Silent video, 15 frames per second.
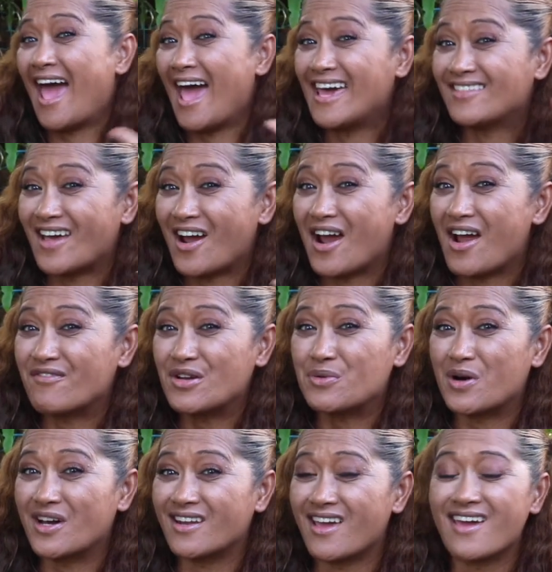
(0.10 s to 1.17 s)
Hey there
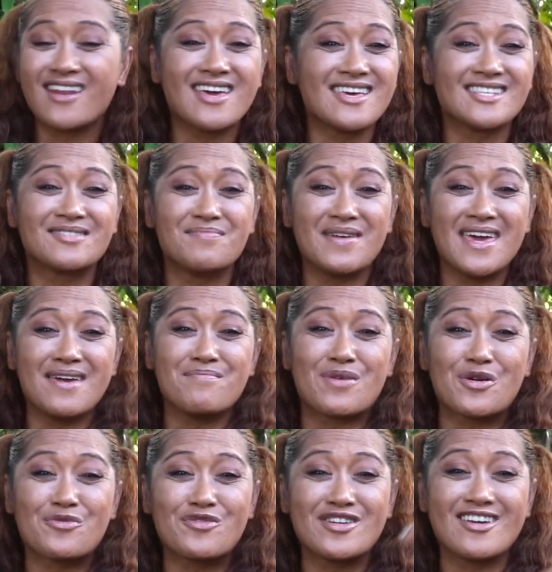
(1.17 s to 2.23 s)
everyone, it is me,
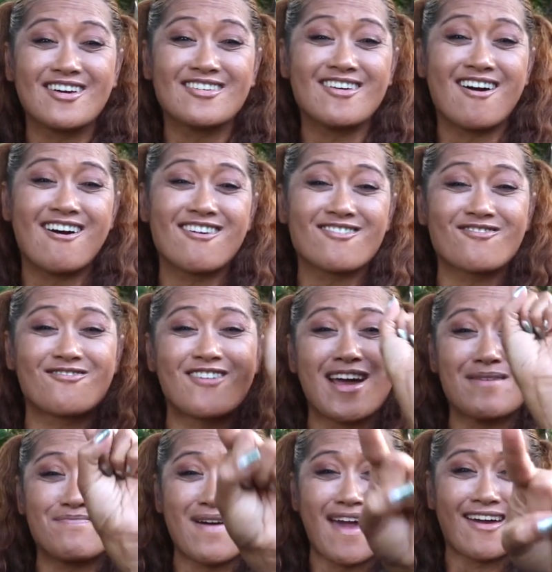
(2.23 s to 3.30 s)
Maria Young,
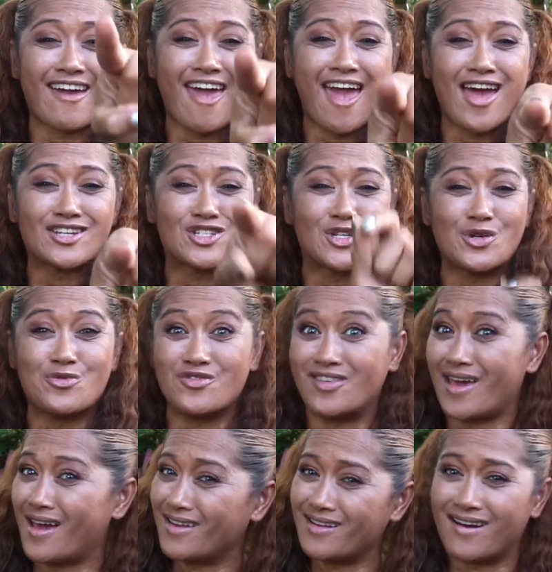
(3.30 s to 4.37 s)
right back at you
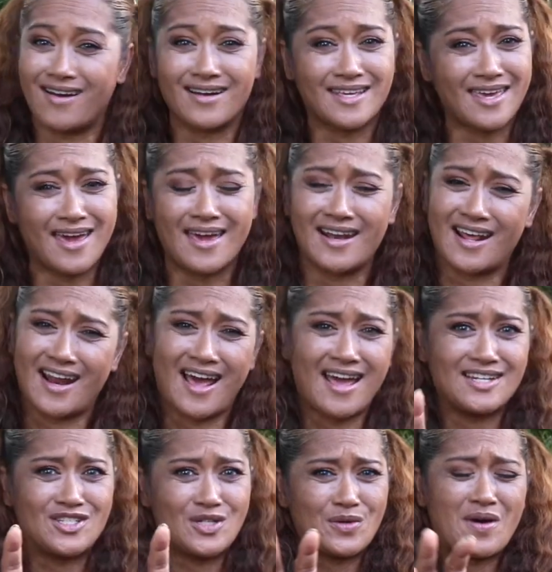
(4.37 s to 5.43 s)
yet again. And
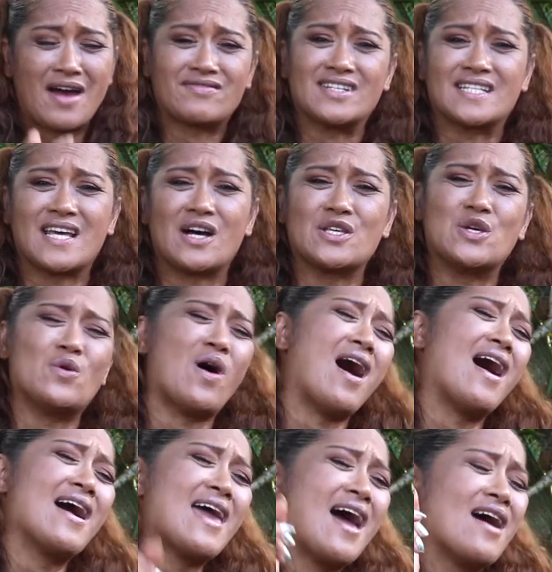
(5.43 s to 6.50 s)
I do have to tell you,
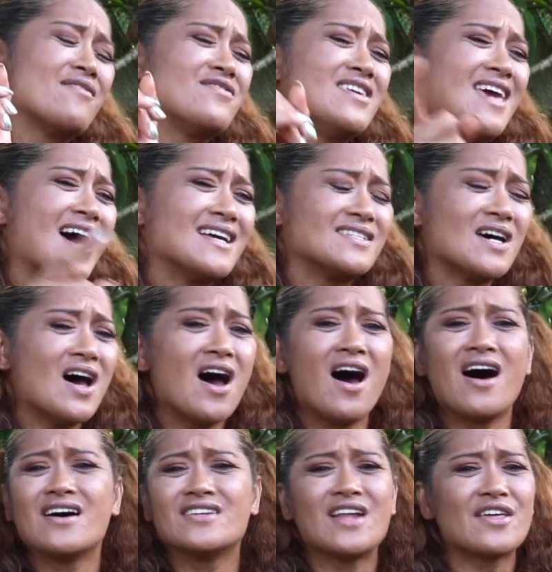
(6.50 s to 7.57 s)
I have yet
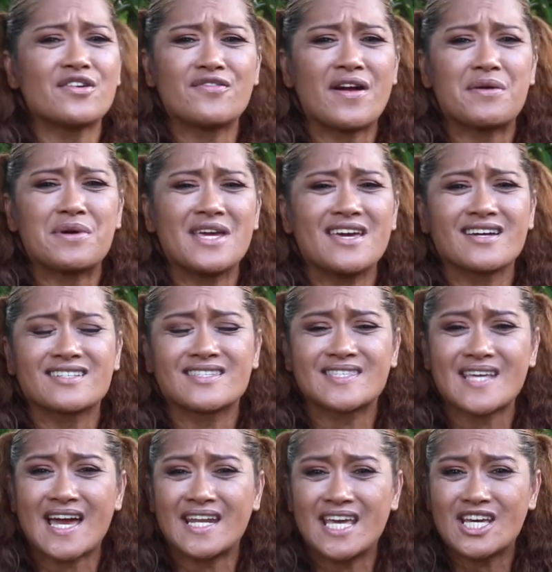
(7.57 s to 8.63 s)
another very
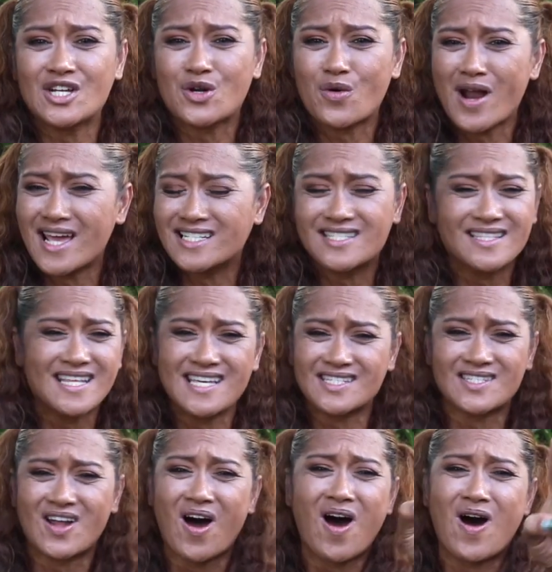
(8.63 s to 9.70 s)
exciting
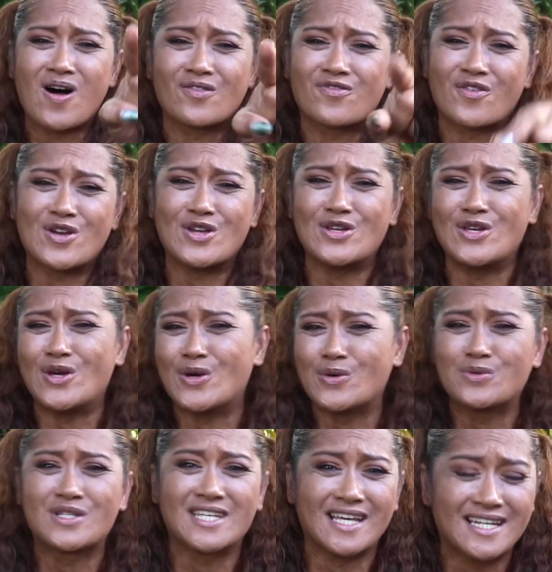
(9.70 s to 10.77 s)
Craigslist haul for
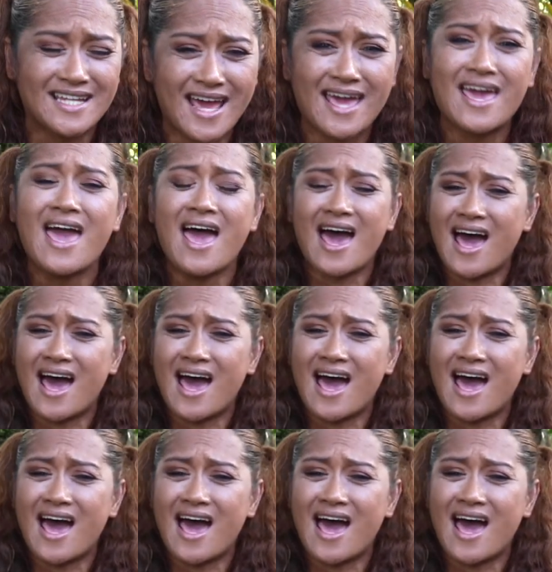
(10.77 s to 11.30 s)
you today.